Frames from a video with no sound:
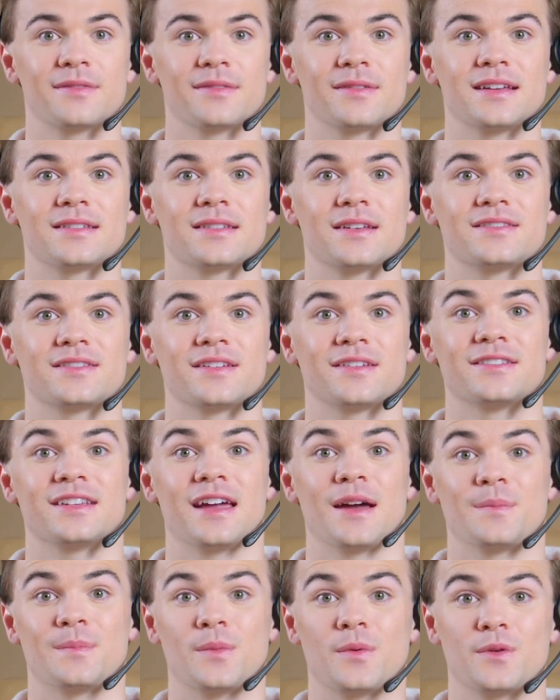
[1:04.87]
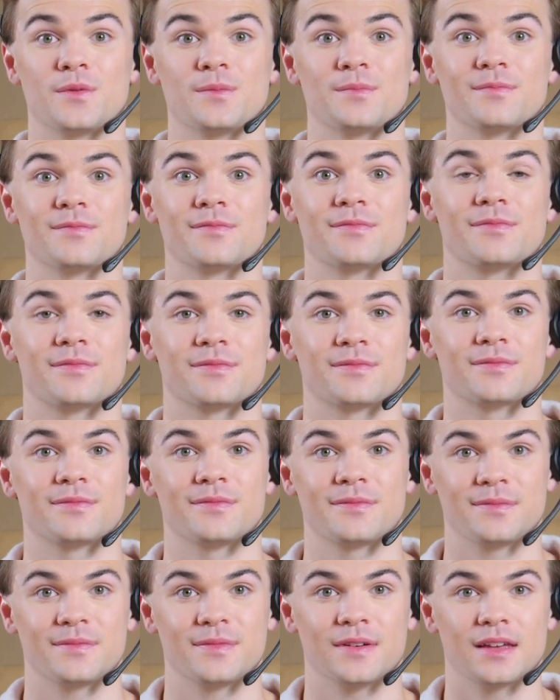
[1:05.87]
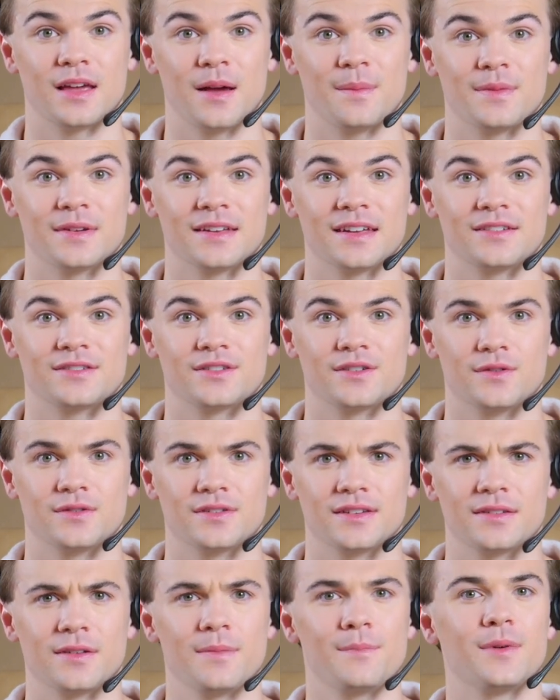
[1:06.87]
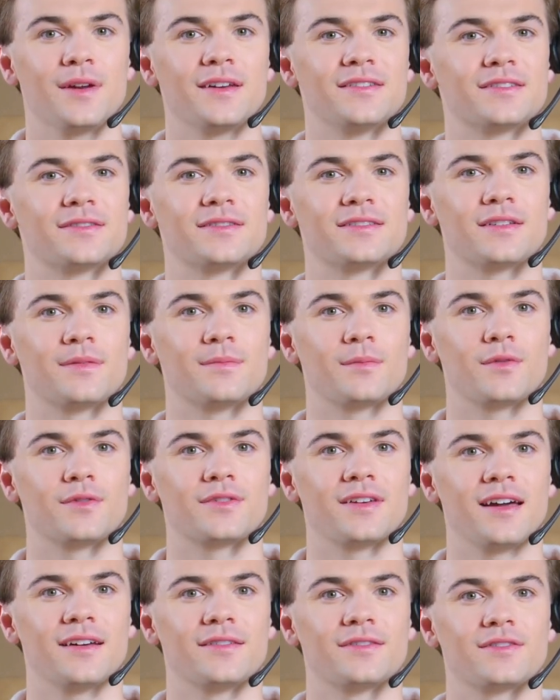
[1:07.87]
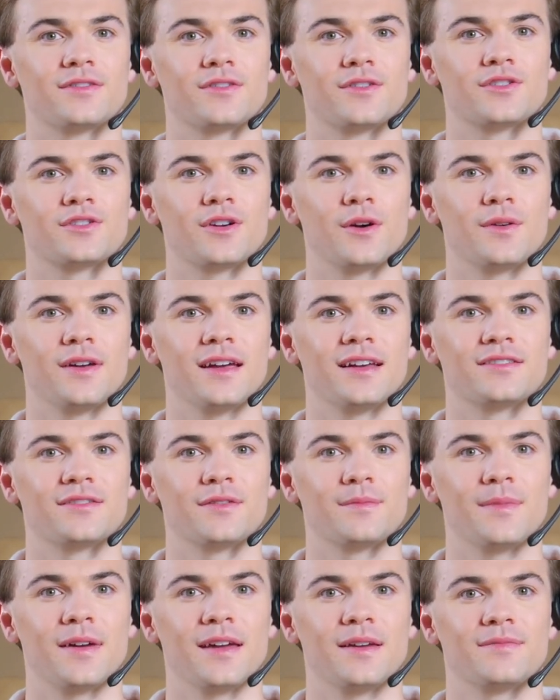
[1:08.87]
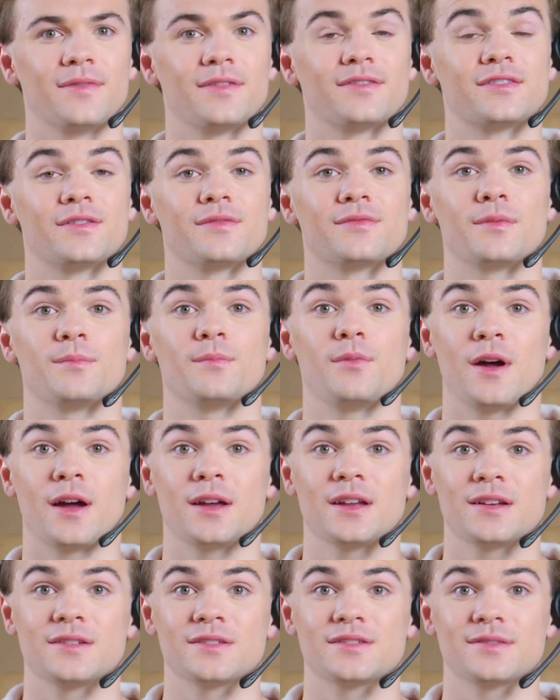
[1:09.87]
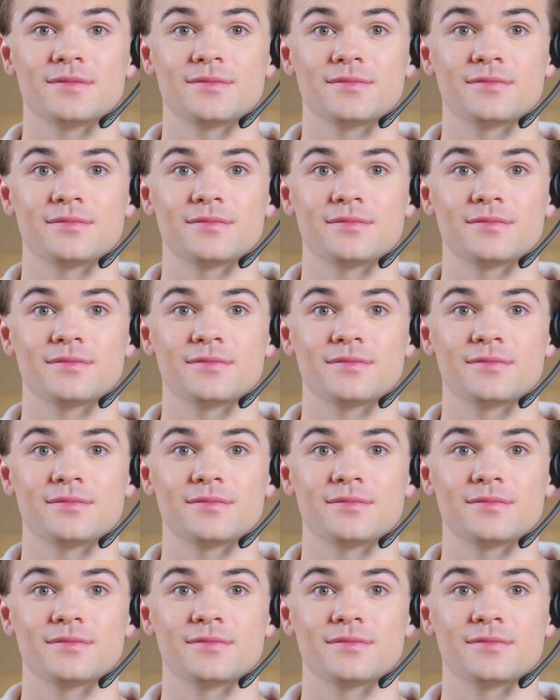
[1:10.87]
In this example, the company is using the present simple tense to showcase the benefits of the product,